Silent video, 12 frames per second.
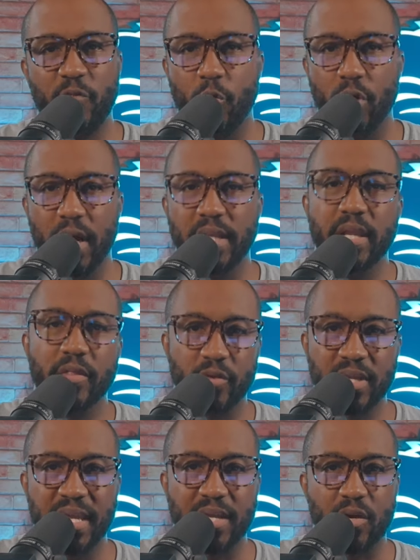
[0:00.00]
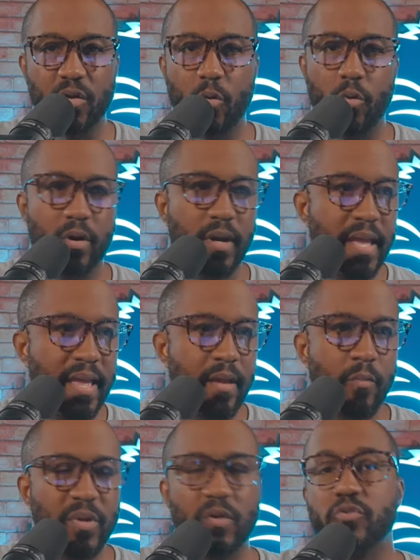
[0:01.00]
for another kicker or
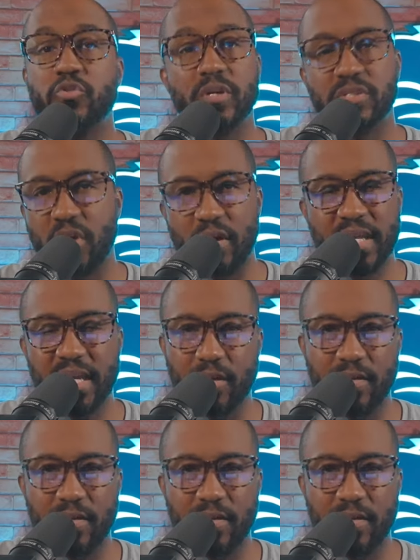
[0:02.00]
we don't trust our